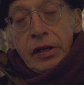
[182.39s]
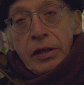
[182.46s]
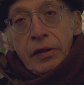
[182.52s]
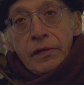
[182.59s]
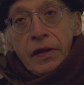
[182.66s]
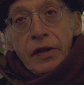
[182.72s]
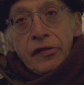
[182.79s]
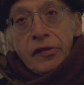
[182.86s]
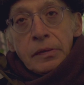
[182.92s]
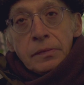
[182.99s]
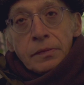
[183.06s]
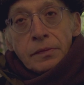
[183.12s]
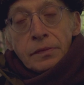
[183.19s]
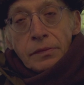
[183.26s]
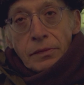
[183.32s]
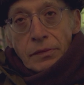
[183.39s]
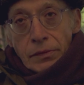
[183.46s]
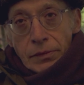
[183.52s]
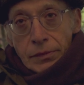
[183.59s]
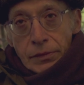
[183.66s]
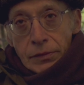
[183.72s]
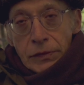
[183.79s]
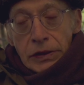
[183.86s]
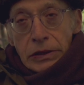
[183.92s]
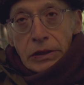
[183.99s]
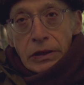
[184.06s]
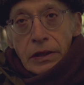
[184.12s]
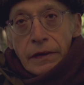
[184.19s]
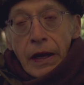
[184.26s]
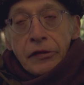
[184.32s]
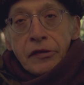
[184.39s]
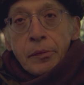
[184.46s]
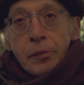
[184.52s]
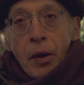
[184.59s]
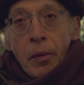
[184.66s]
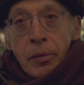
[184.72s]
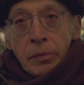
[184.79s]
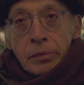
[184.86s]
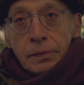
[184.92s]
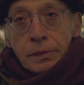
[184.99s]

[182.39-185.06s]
of this. That's the problem.